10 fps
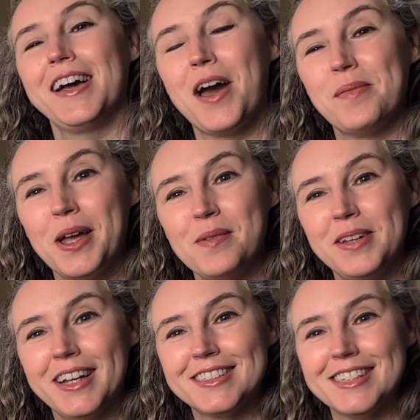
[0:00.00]
Coming up
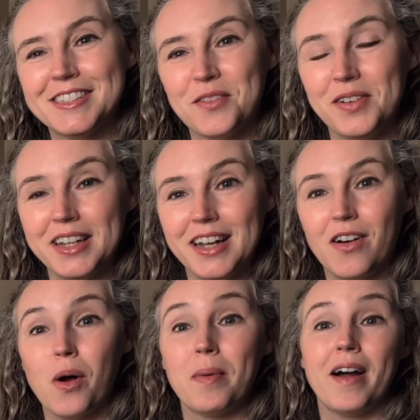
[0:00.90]
next is a
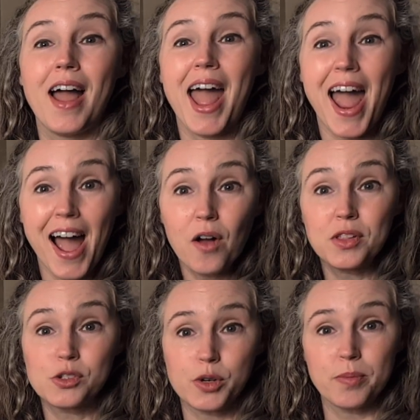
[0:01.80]
video about how
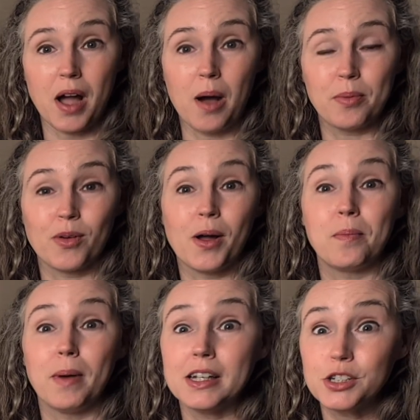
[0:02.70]
the Trp
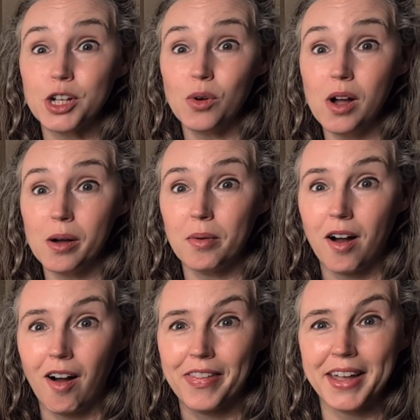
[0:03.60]
operon might show
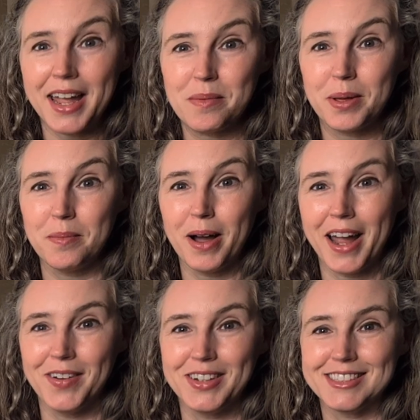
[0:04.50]
up on the AP
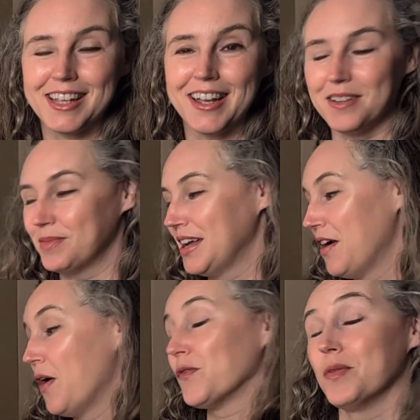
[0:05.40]
Bio exam.
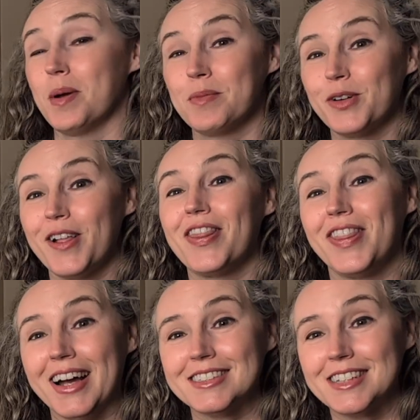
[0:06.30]
Remember,
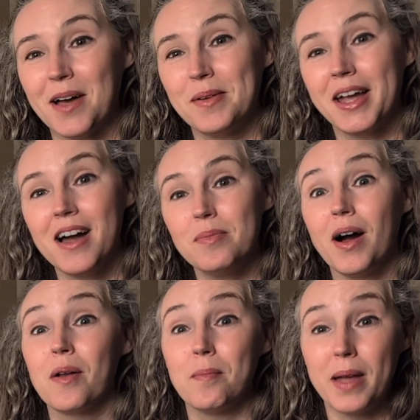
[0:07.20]
that's coming up
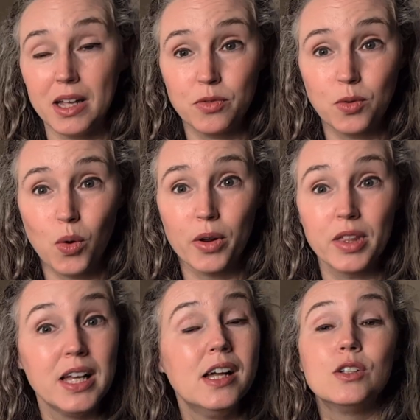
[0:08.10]
on May 4th.
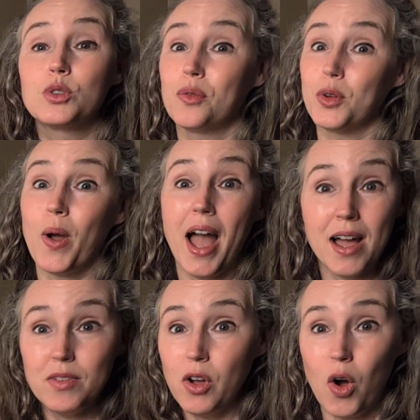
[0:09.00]
So if you
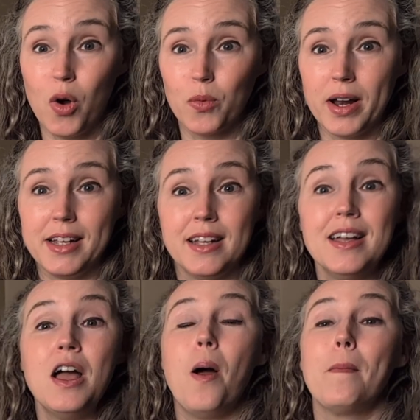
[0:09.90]
haven't already,
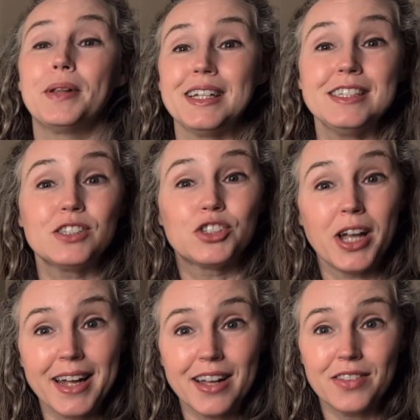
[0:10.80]
please
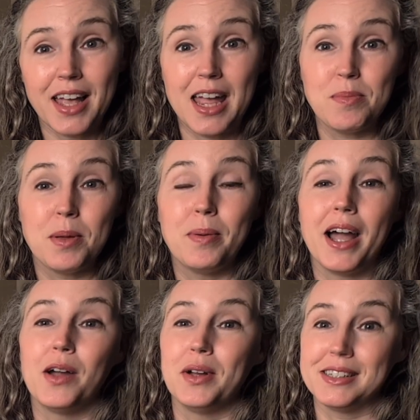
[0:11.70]
check out the AP
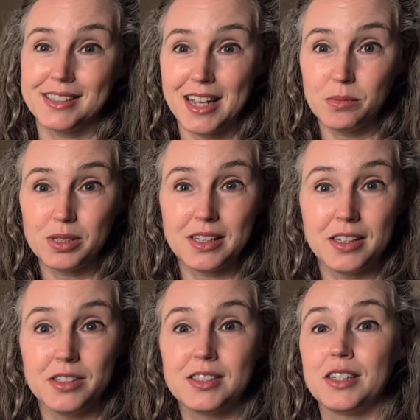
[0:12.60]
Bio exam
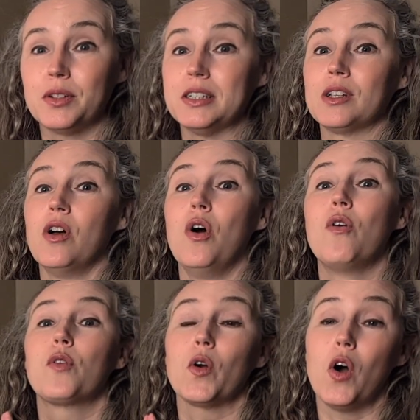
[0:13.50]
skills series
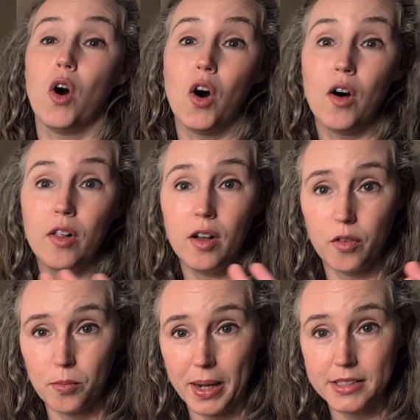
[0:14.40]
for all
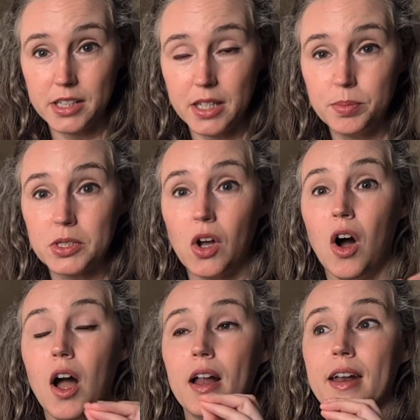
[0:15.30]
of my tips
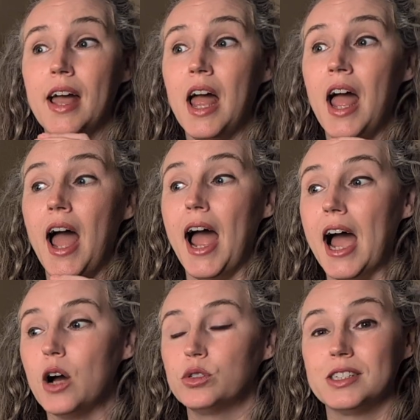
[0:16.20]
on
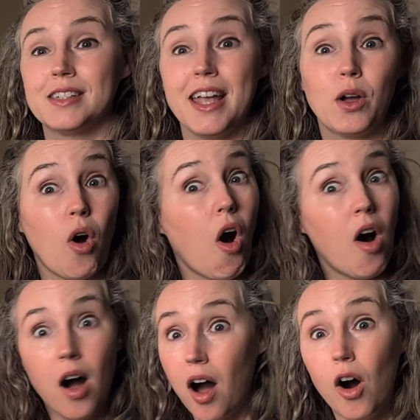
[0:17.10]
how to take
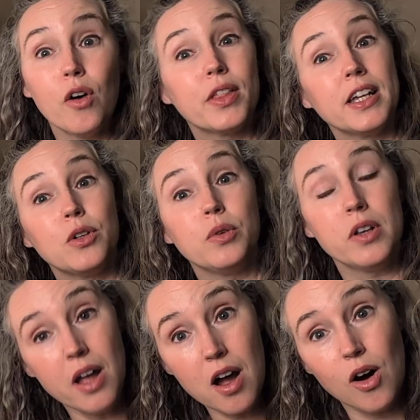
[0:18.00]
all that you
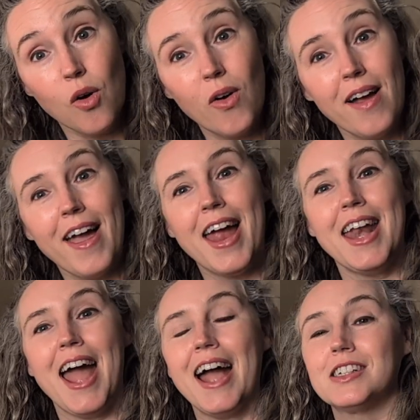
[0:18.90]
know
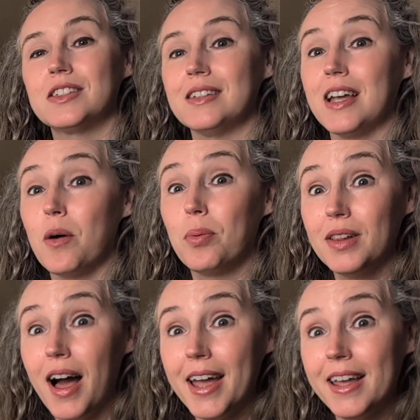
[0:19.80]
and actually
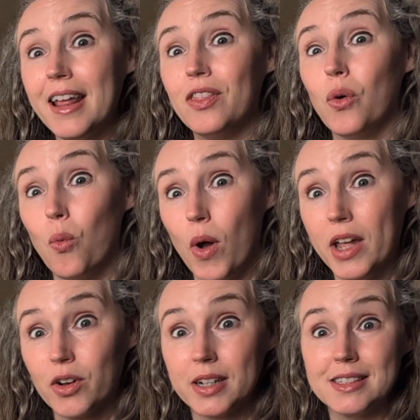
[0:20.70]
apply it in the
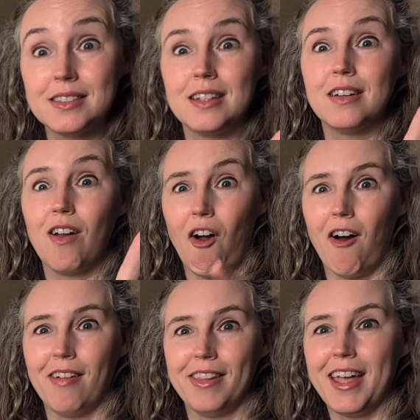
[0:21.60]
way you're going to see it
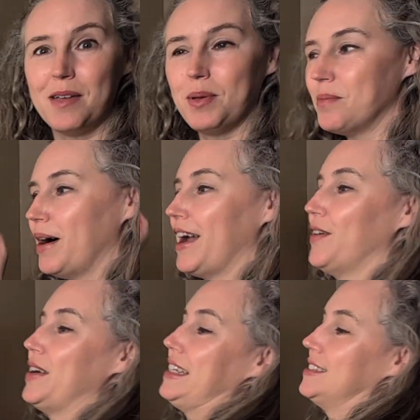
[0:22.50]
on the AP
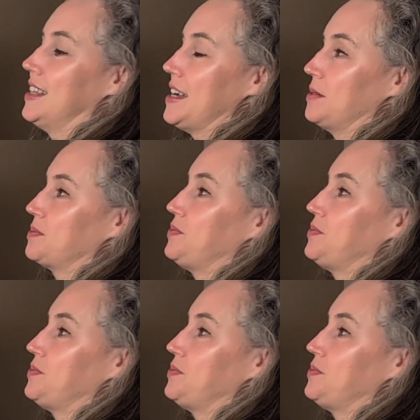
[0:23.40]
Bio exam.